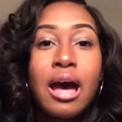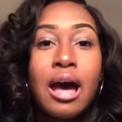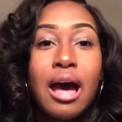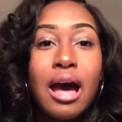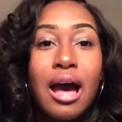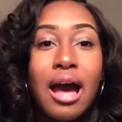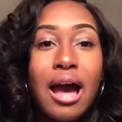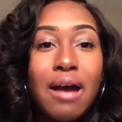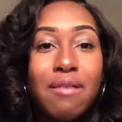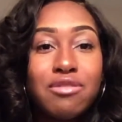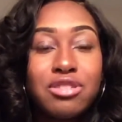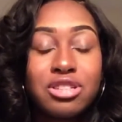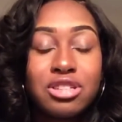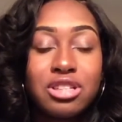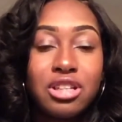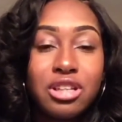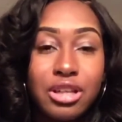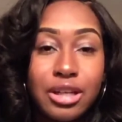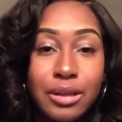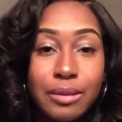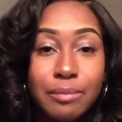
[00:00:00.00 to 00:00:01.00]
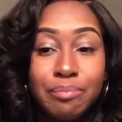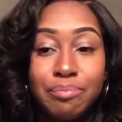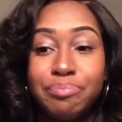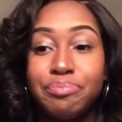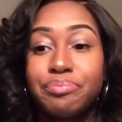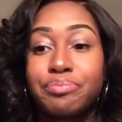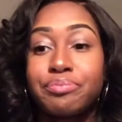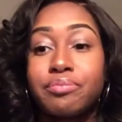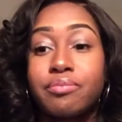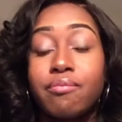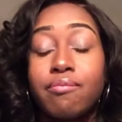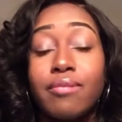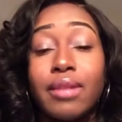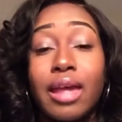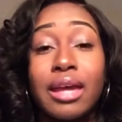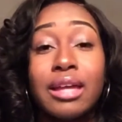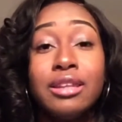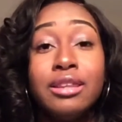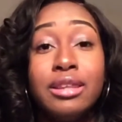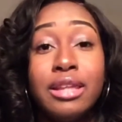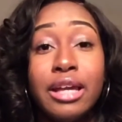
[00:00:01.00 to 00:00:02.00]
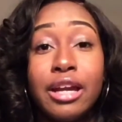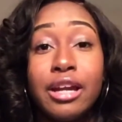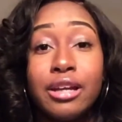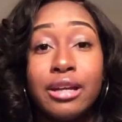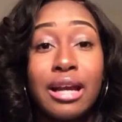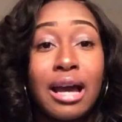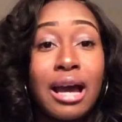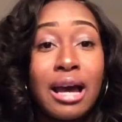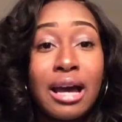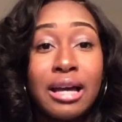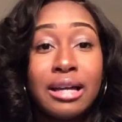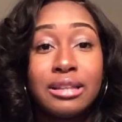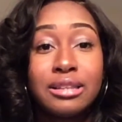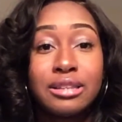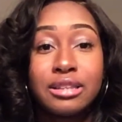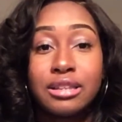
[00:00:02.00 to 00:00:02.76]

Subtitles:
obviously they're not,